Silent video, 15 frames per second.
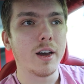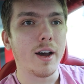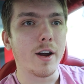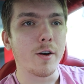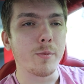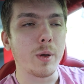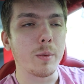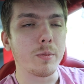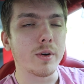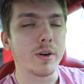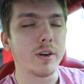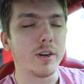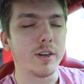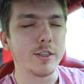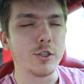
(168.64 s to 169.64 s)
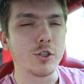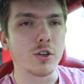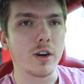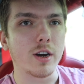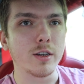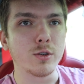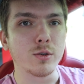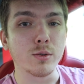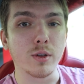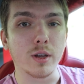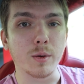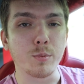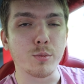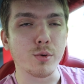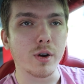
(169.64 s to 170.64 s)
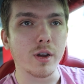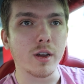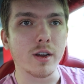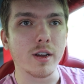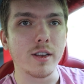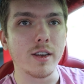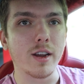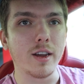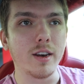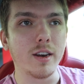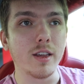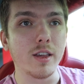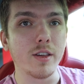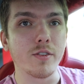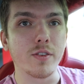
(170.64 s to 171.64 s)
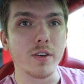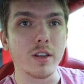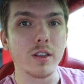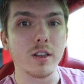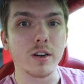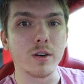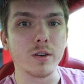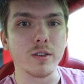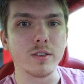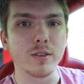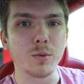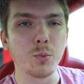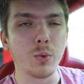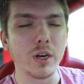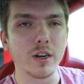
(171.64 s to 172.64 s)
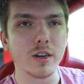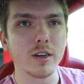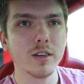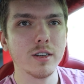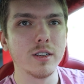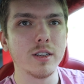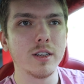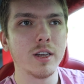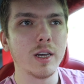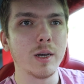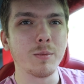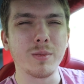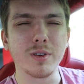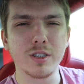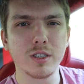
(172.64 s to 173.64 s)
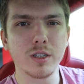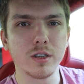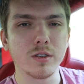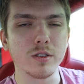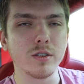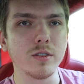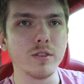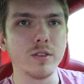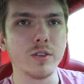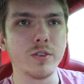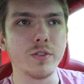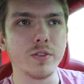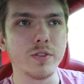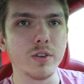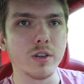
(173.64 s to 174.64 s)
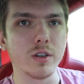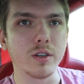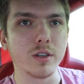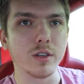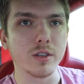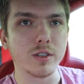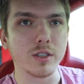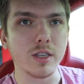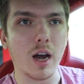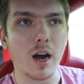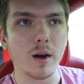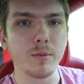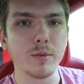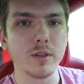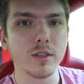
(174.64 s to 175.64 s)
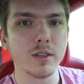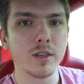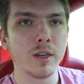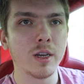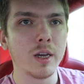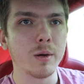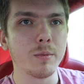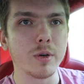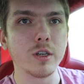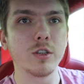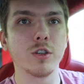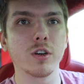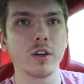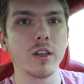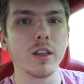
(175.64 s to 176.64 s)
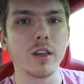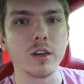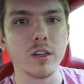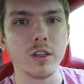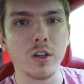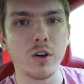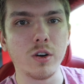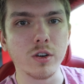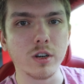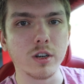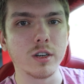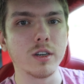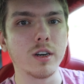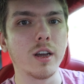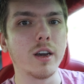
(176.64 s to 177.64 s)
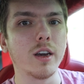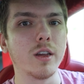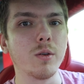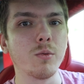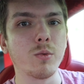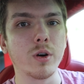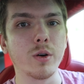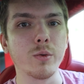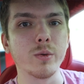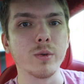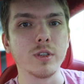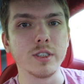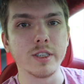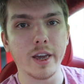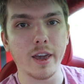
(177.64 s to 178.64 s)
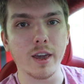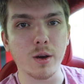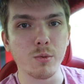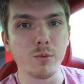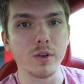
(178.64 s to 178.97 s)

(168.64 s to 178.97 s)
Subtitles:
I remember I tried to like brake at 90, it felt a little weird, but it still stopped. But it took a little longer than what it would take